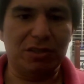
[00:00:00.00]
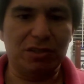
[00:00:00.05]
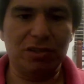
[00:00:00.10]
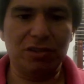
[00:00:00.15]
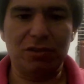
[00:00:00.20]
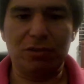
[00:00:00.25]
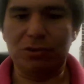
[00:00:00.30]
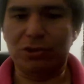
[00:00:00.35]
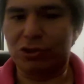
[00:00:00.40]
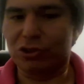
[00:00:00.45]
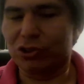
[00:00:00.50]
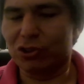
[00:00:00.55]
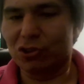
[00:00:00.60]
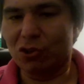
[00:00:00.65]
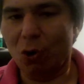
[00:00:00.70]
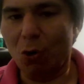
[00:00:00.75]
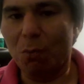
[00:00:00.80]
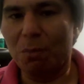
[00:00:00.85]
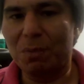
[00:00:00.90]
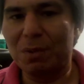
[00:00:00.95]
There's
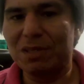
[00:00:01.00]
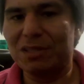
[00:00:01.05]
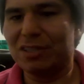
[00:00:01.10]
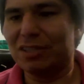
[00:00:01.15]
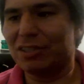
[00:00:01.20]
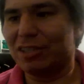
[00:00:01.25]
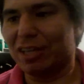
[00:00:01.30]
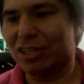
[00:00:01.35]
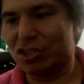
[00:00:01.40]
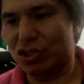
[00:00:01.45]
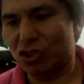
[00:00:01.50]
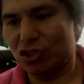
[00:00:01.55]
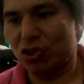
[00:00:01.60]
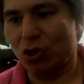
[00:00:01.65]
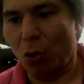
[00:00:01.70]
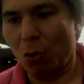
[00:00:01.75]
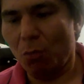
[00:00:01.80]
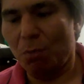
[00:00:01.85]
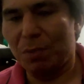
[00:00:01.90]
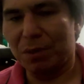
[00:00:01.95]
no business as
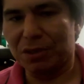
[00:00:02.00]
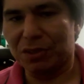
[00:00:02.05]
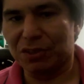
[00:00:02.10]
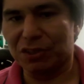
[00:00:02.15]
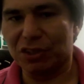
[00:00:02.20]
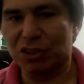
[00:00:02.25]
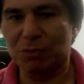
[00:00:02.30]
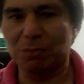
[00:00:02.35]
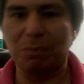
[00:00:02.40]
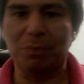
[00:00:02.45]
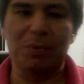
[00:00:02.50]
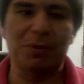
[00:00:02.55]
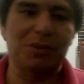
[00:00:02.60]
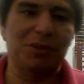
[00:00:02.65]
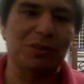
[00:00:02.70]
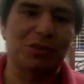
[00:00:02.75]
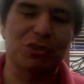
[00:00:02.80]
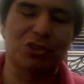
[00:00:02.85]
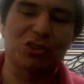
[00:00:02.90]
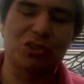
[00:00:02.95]
show business, but
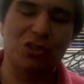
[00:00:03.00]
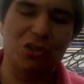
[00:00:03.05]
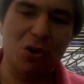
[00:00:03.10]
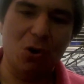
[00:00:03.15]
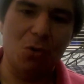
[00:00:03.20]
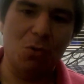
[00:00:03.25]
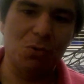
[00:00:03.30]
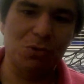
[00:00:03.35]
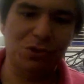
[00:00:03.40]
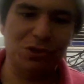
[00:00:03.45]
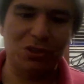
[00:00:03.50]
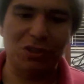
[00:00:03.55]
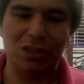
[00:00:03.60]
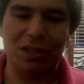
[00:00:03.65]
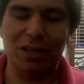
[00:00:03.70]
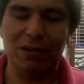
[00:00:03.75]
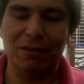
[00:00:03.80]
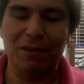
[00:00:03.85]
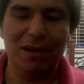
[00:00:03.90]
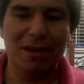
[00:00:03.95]
there's no
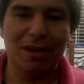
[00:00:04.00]
slave